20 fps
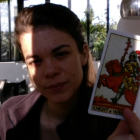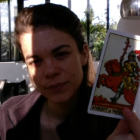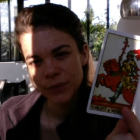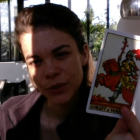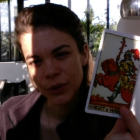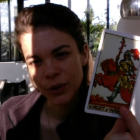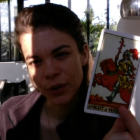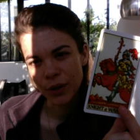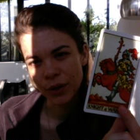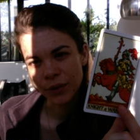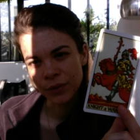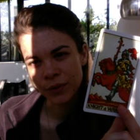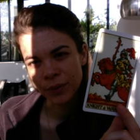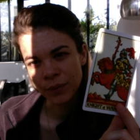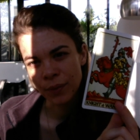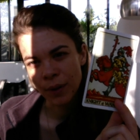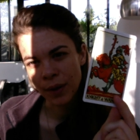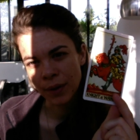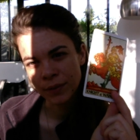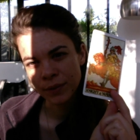you're on the
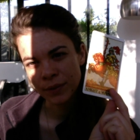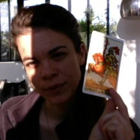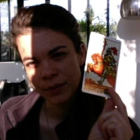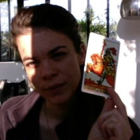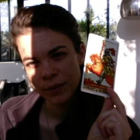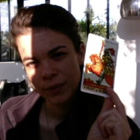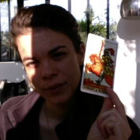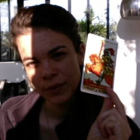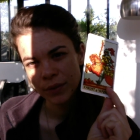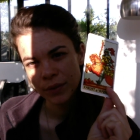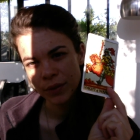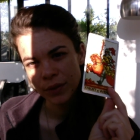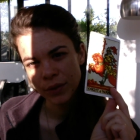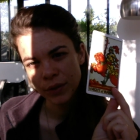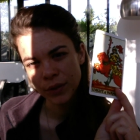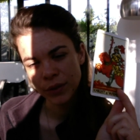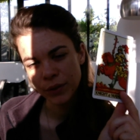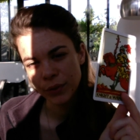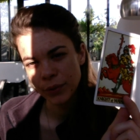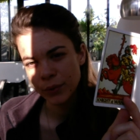run,
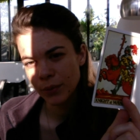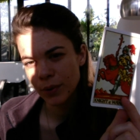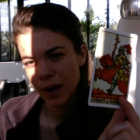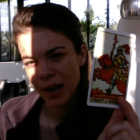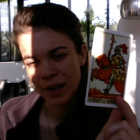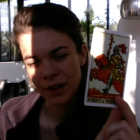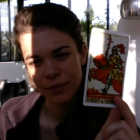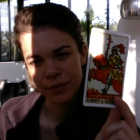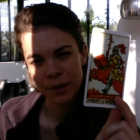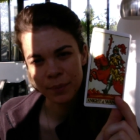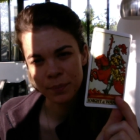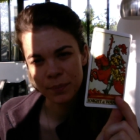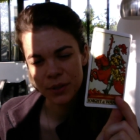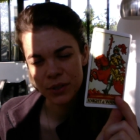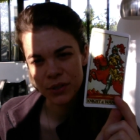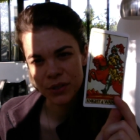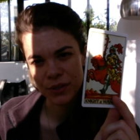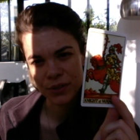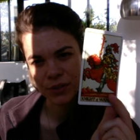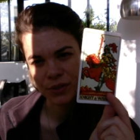you have
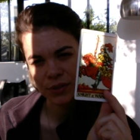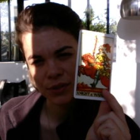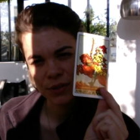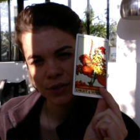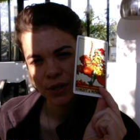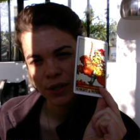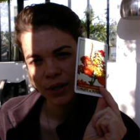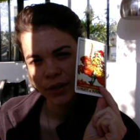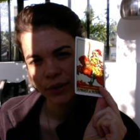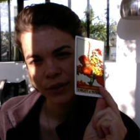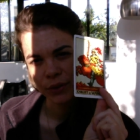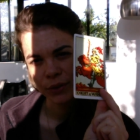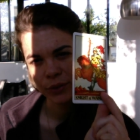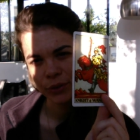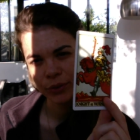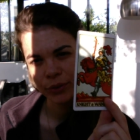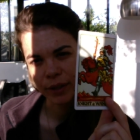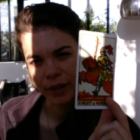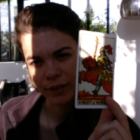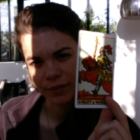ambitions,
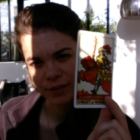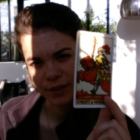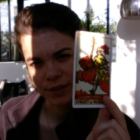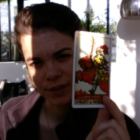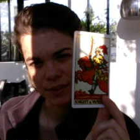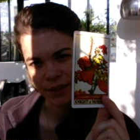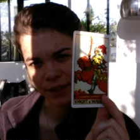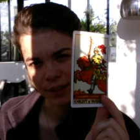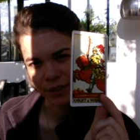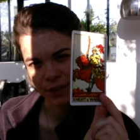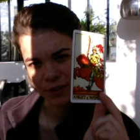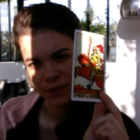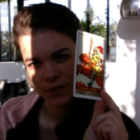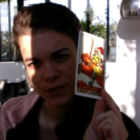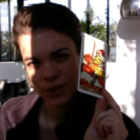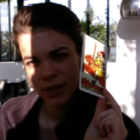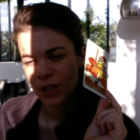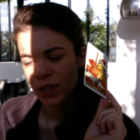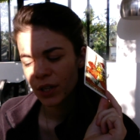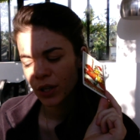you have
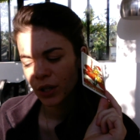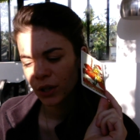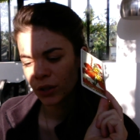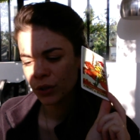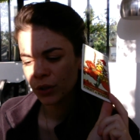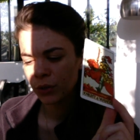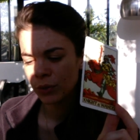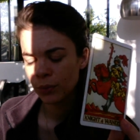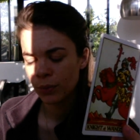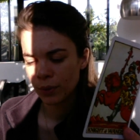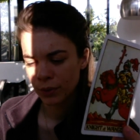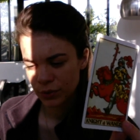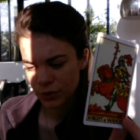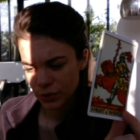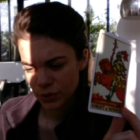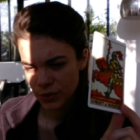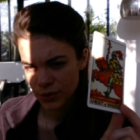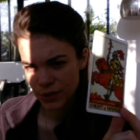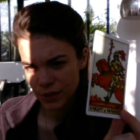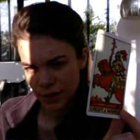desires, you want
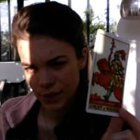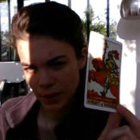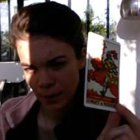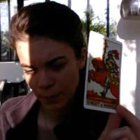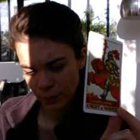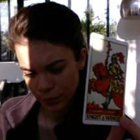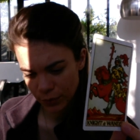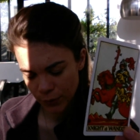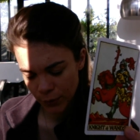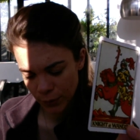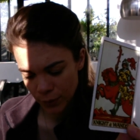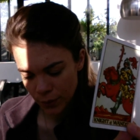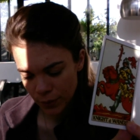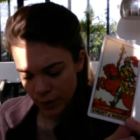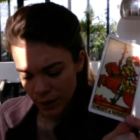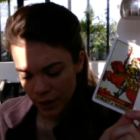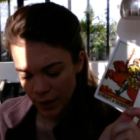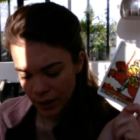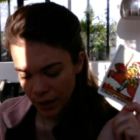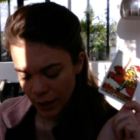to see them through.
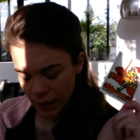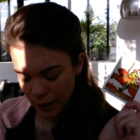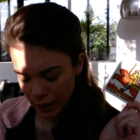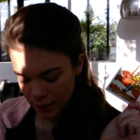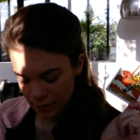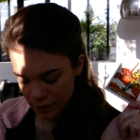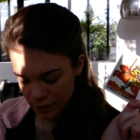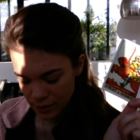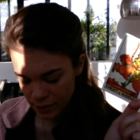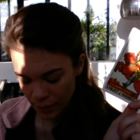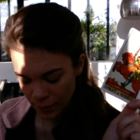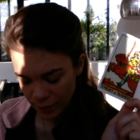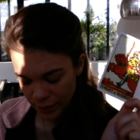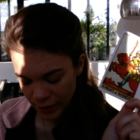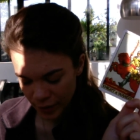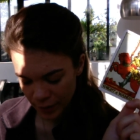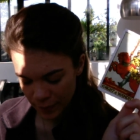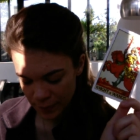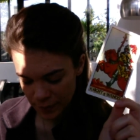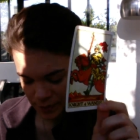And
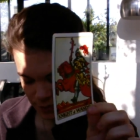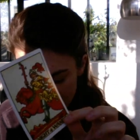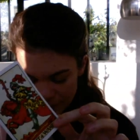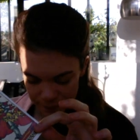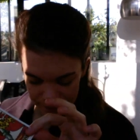sometimes